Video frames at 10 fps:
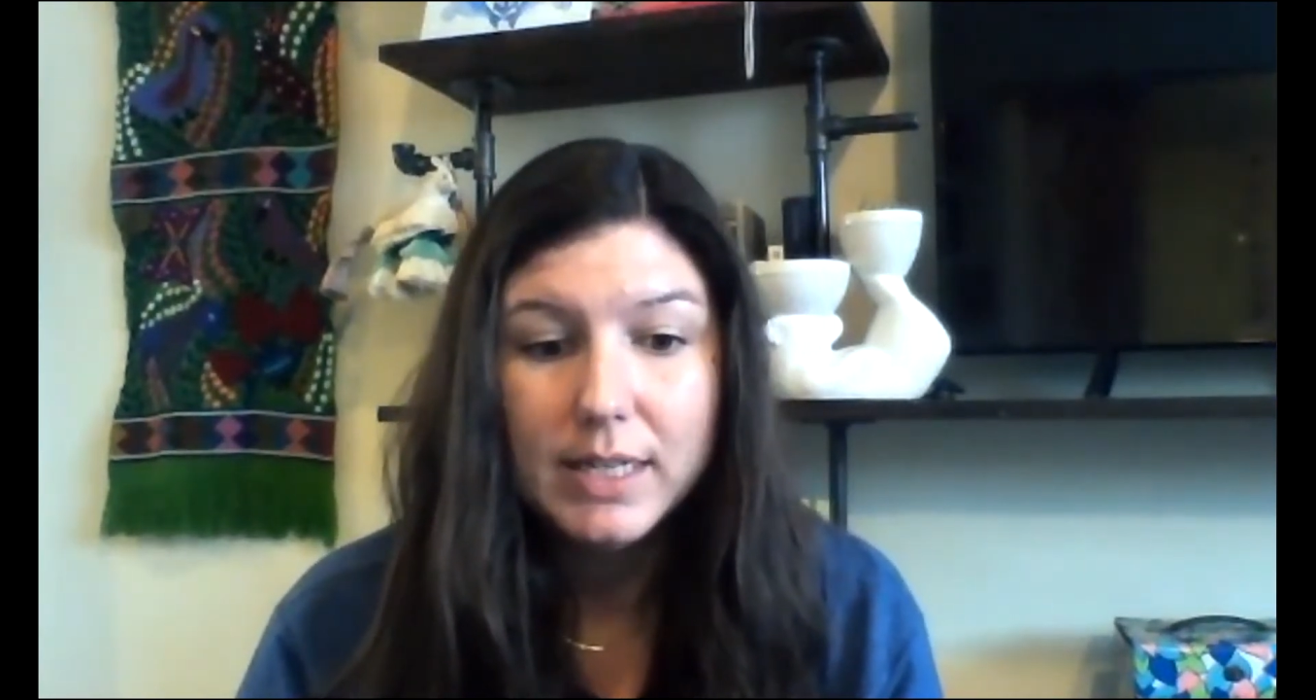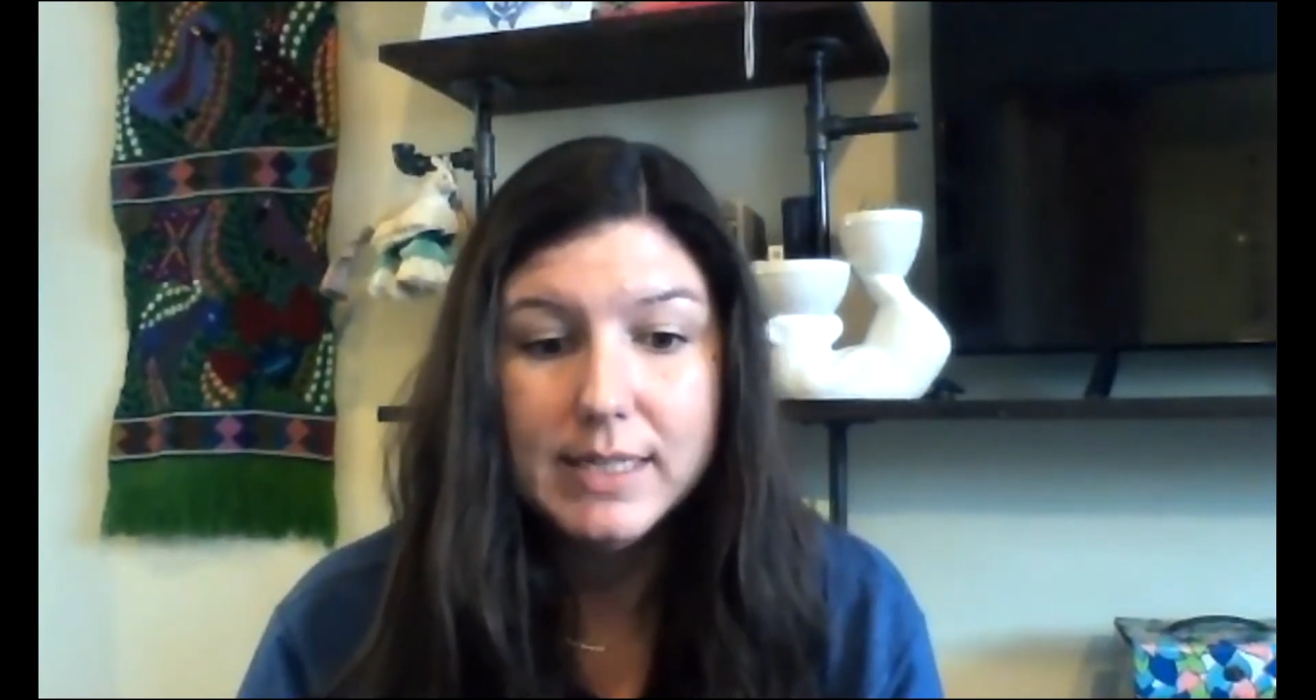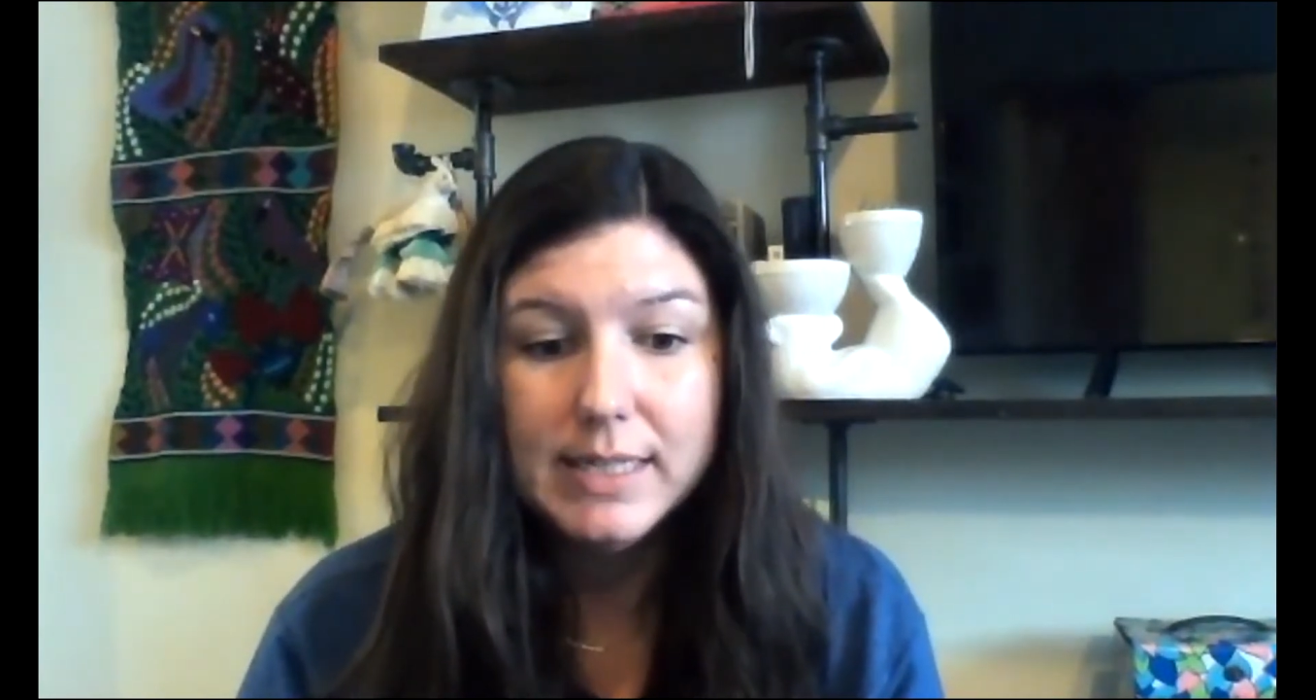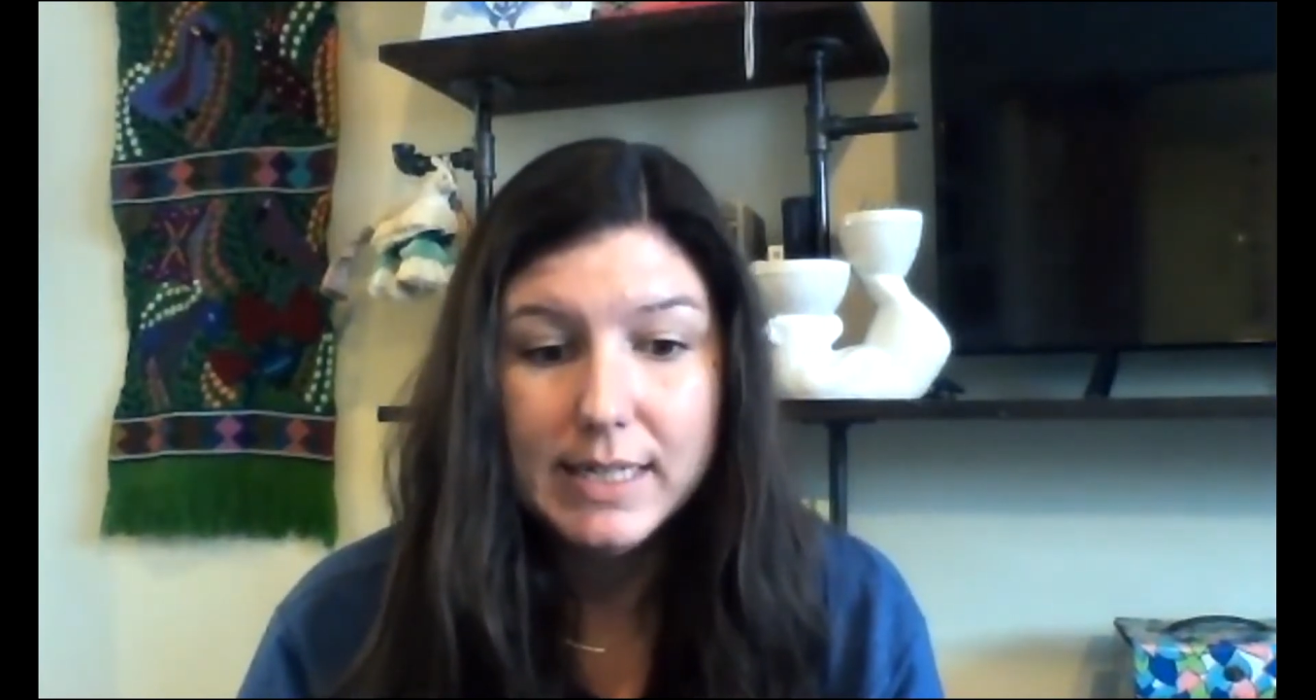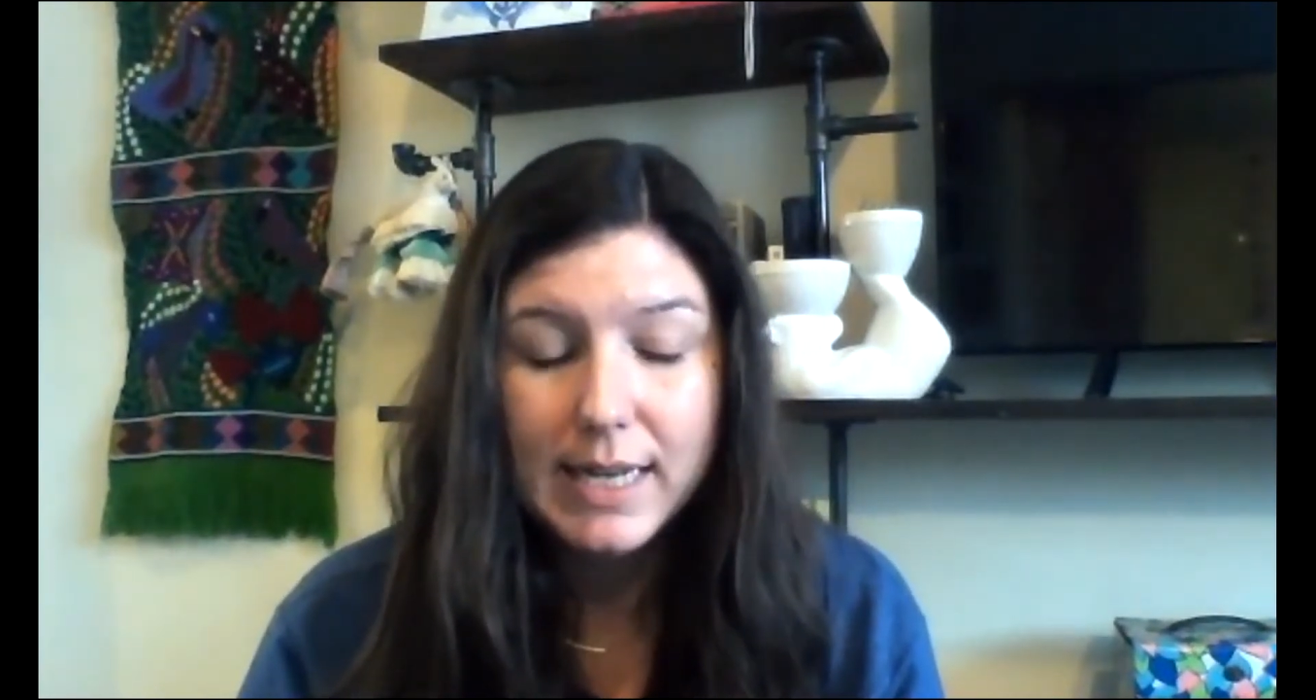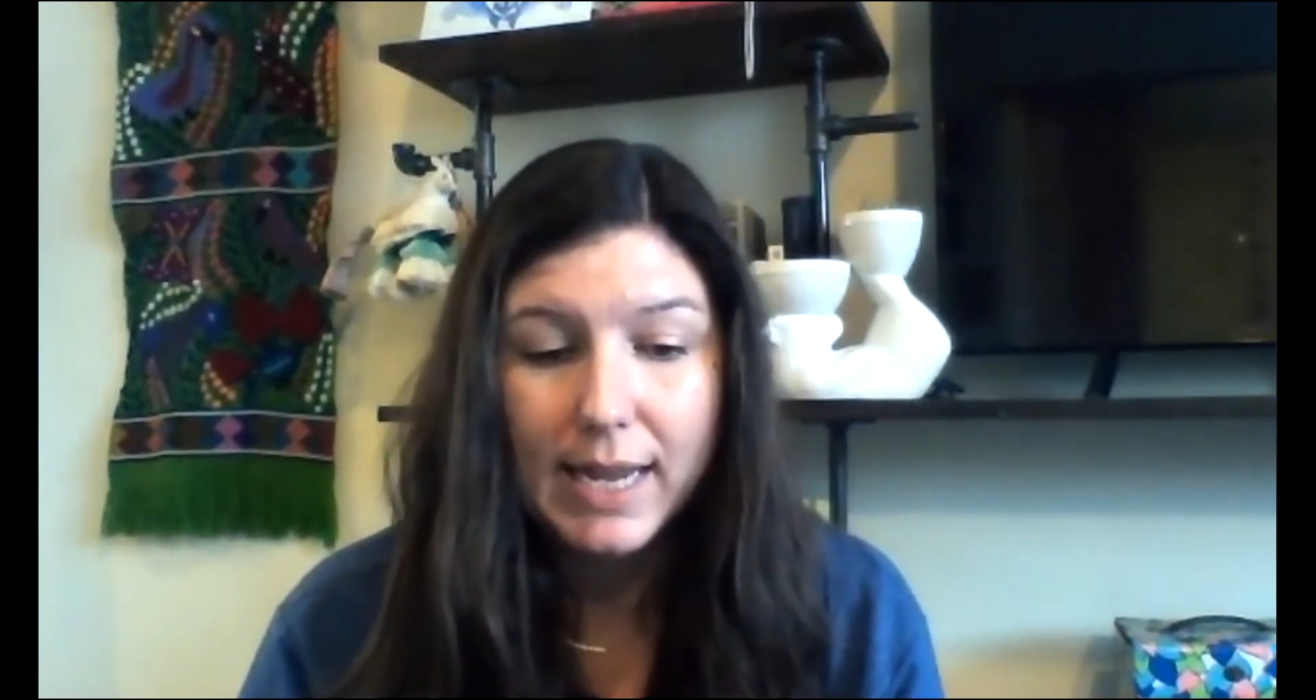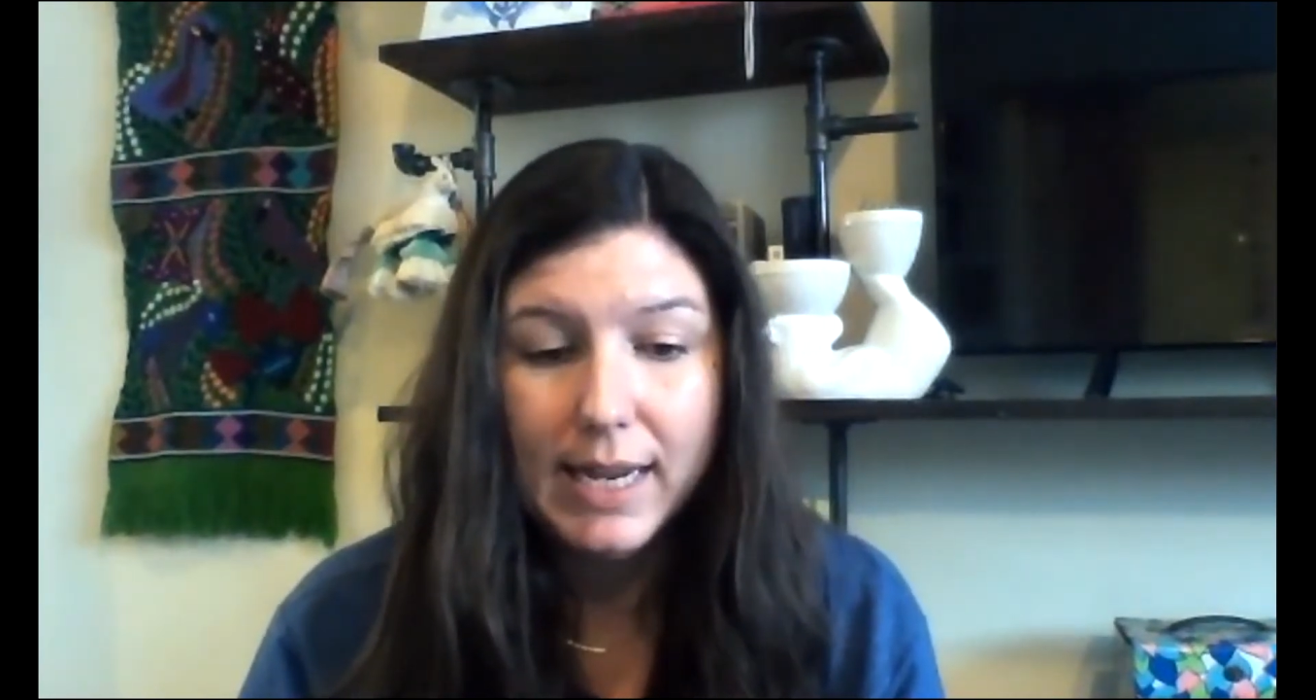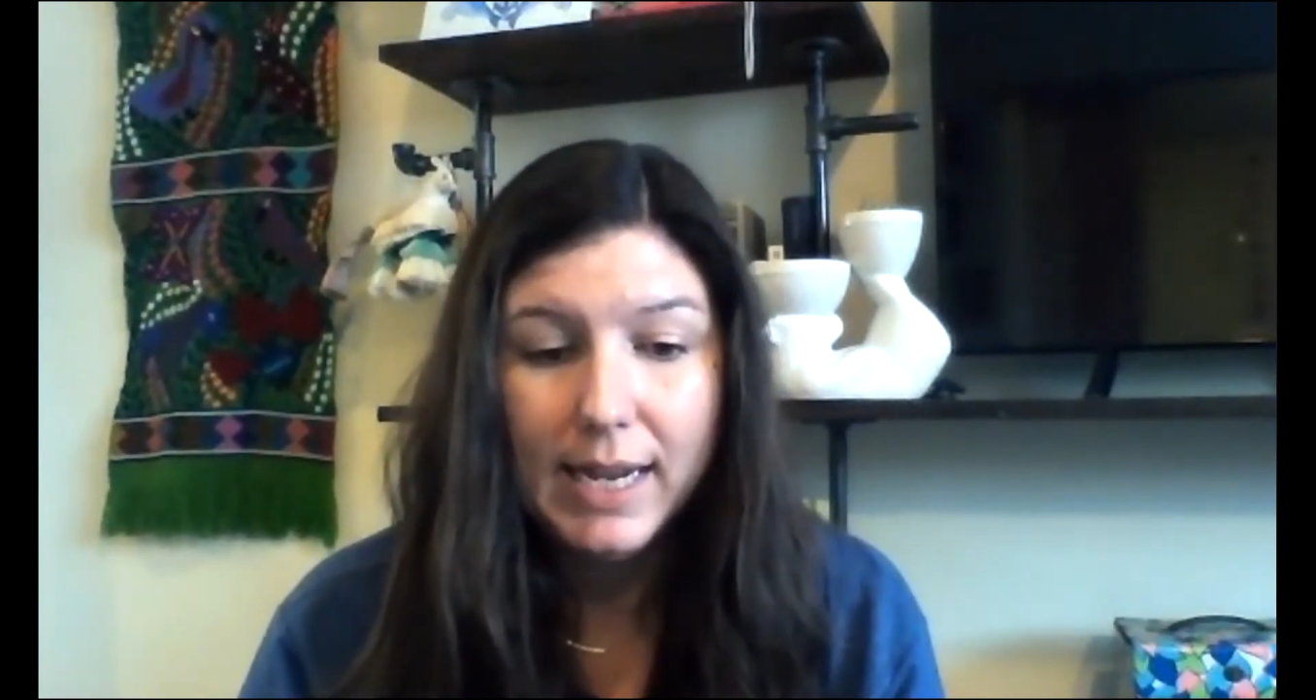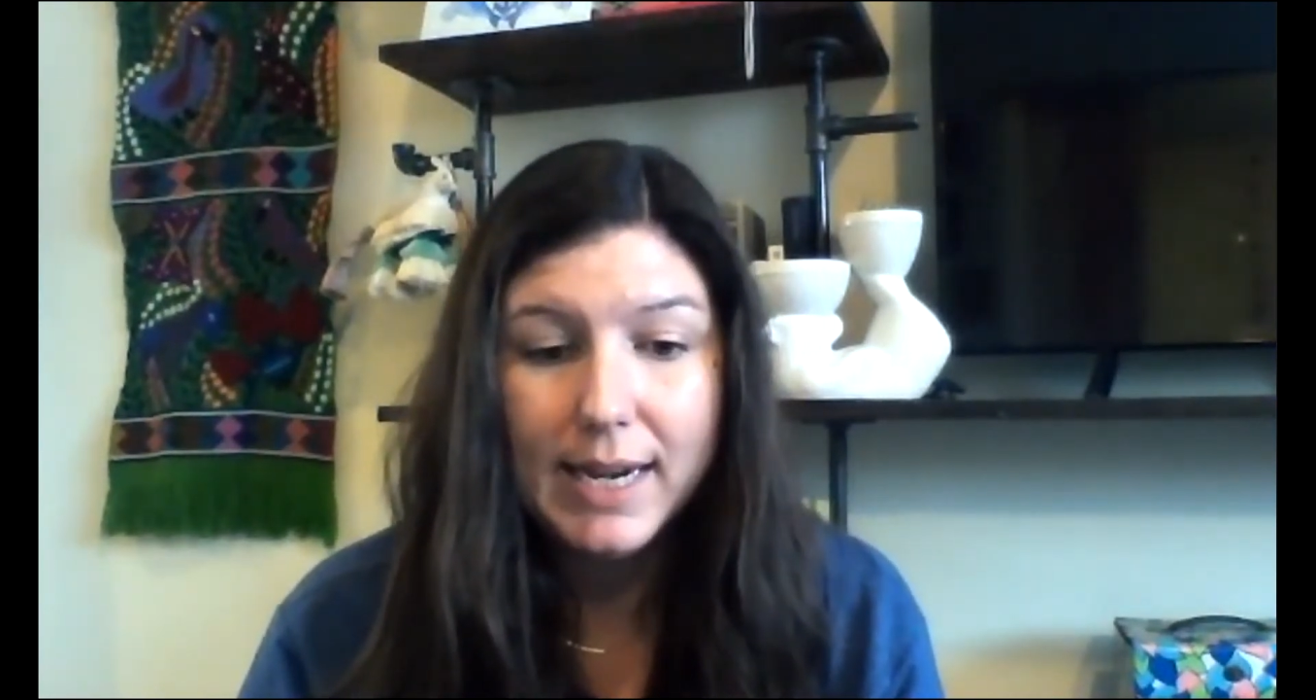DNA